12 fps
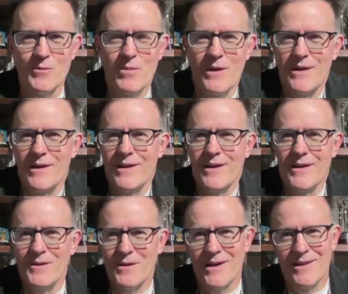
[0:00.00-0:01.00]
but
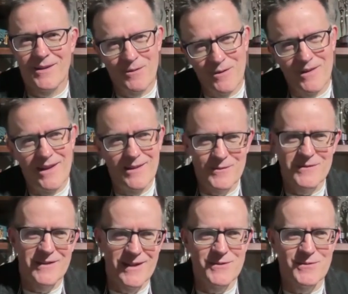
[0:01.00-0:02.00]
you're kind of like, well, that looks
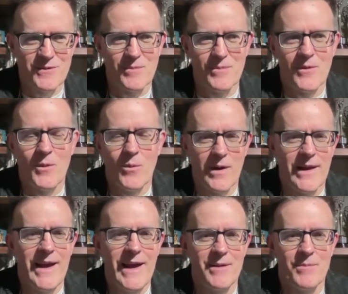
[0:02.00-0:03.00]
nicer than what I
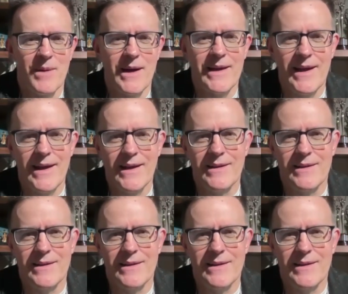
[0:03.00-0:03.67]
had in my head.